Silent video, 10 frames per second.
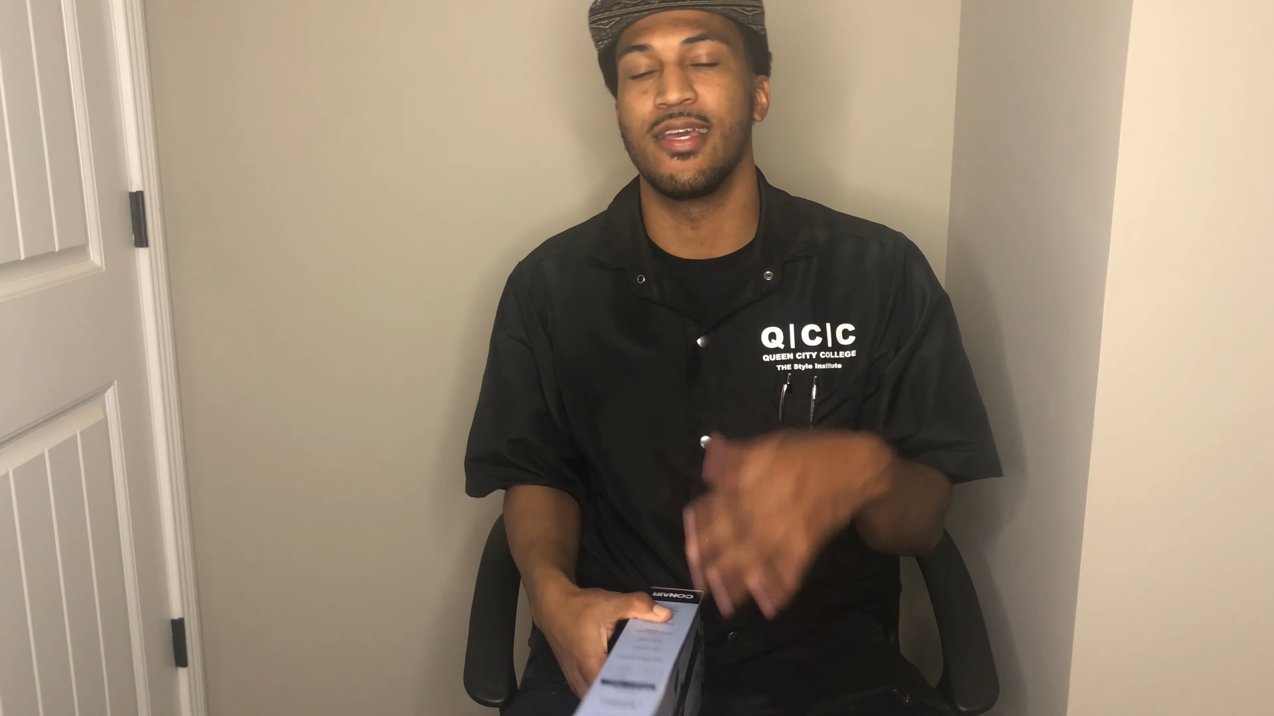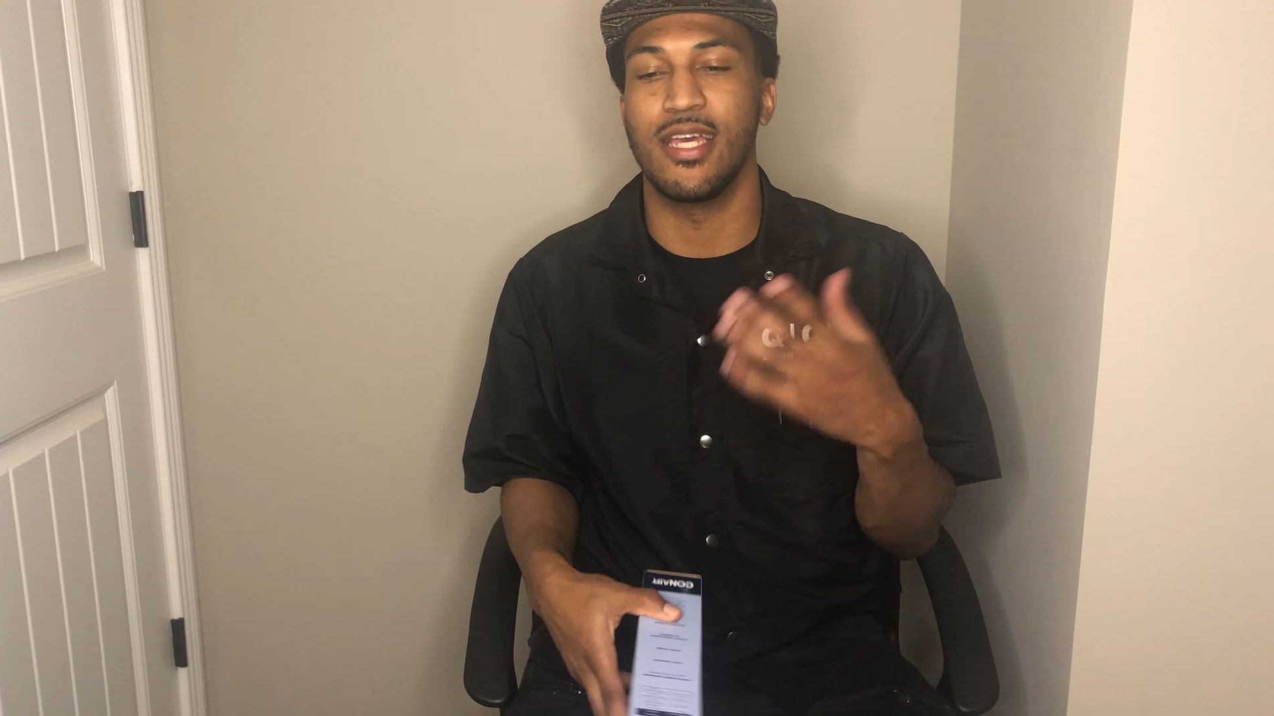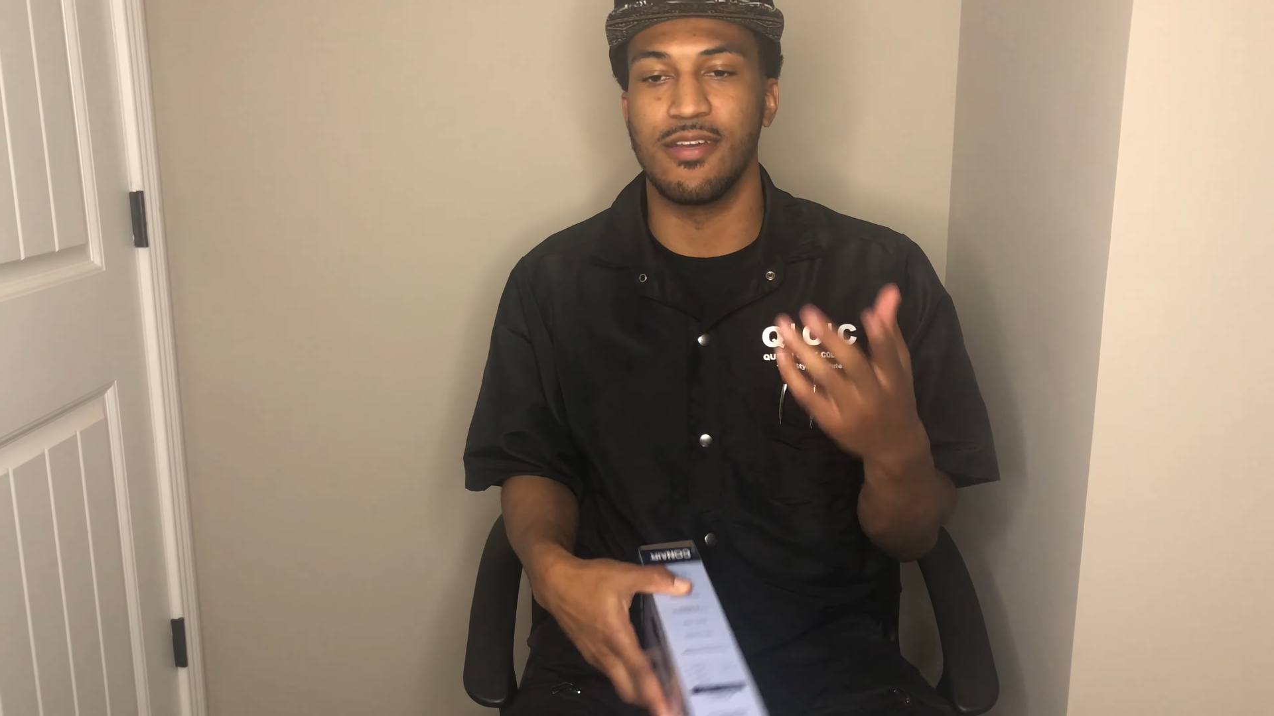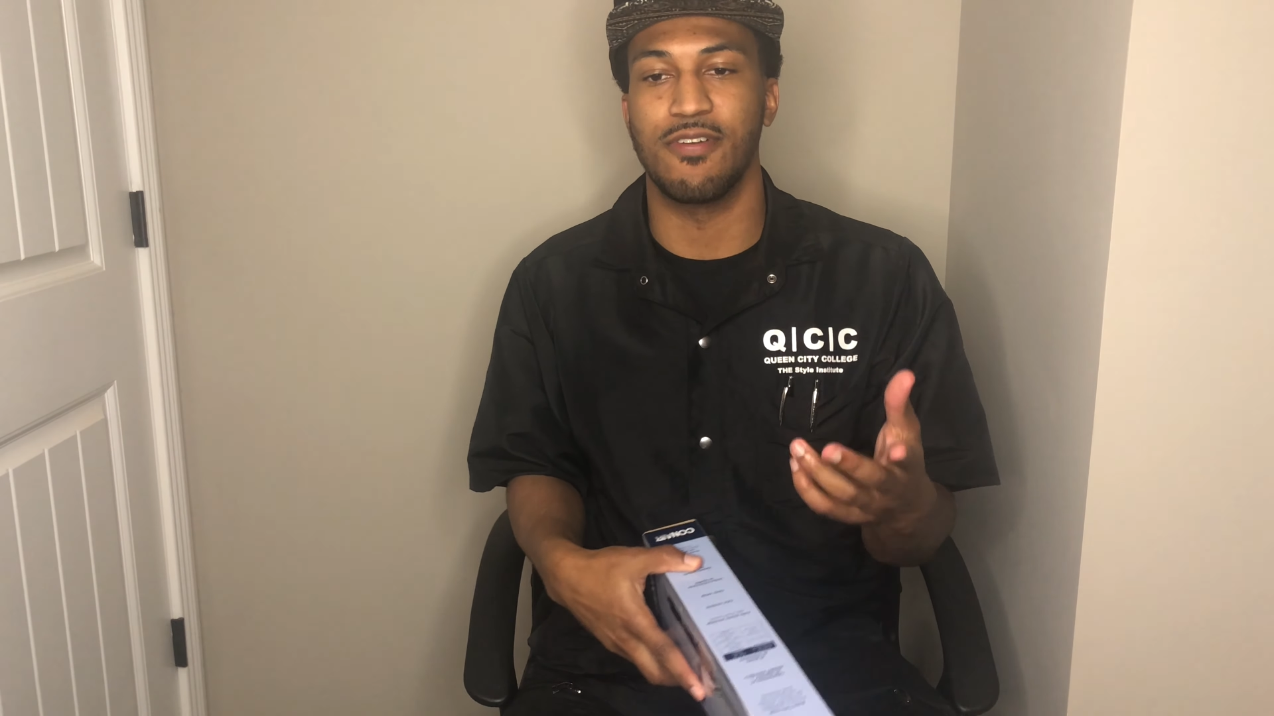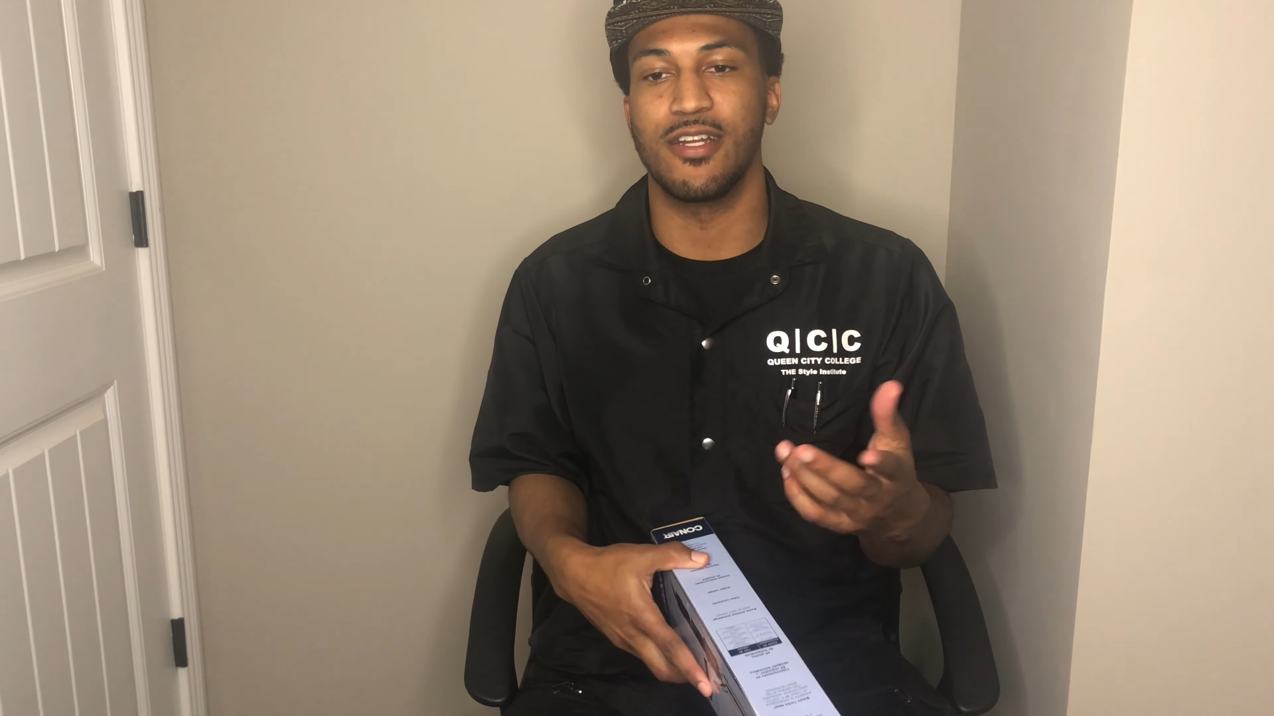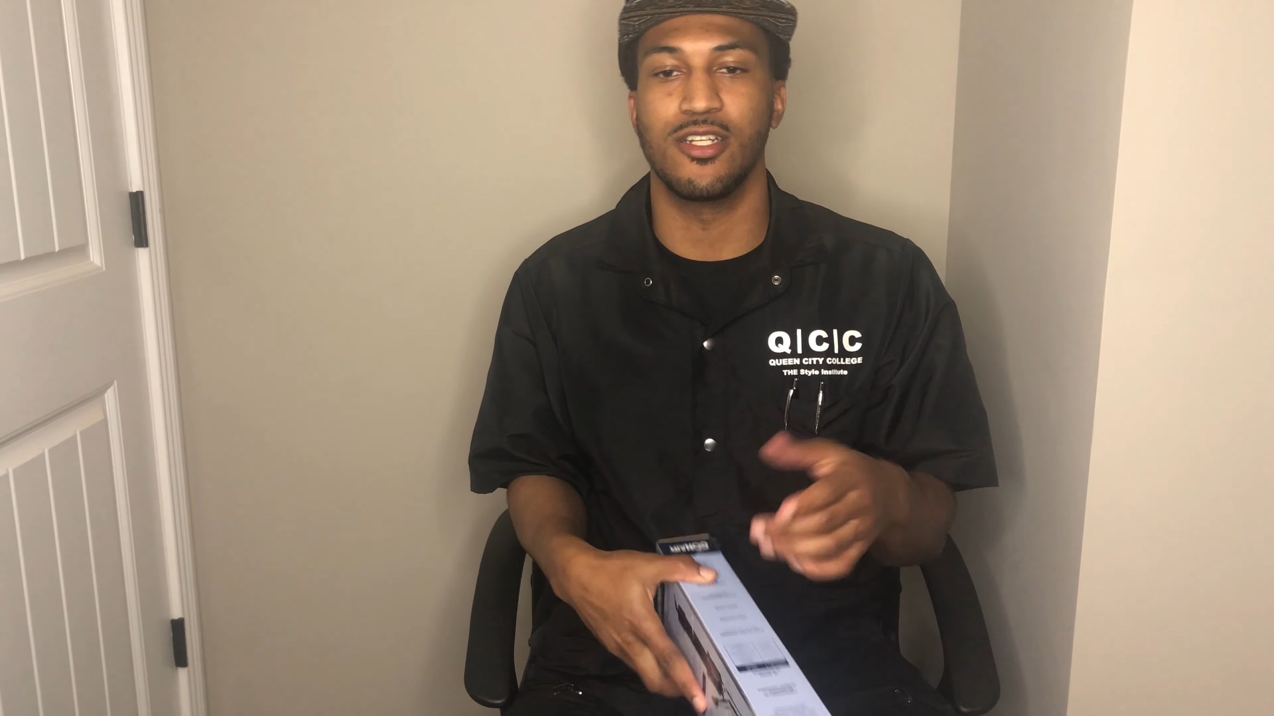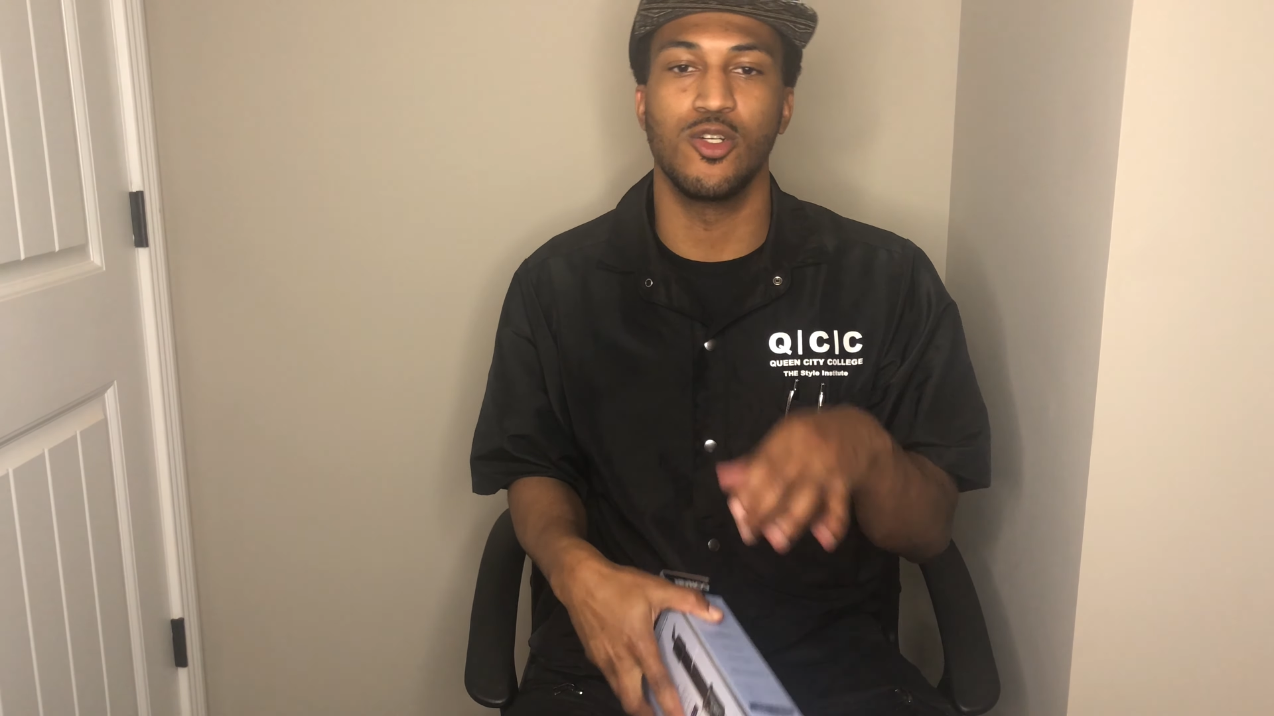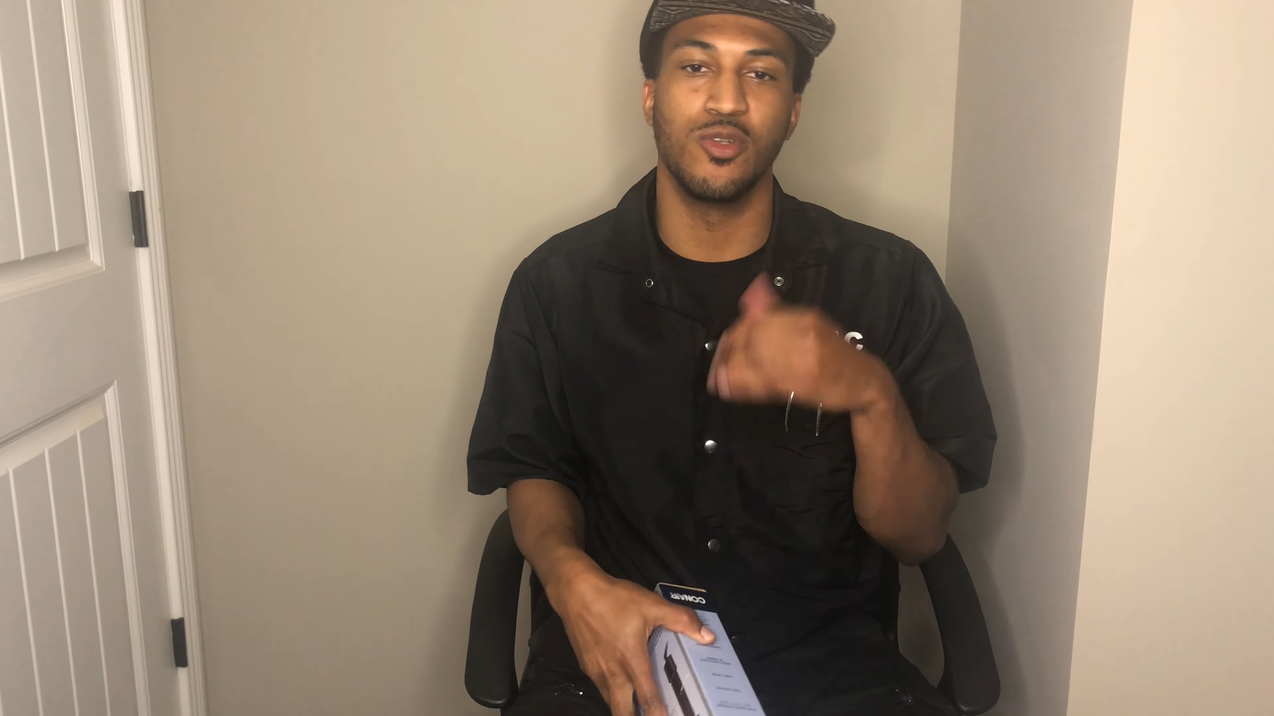If I do,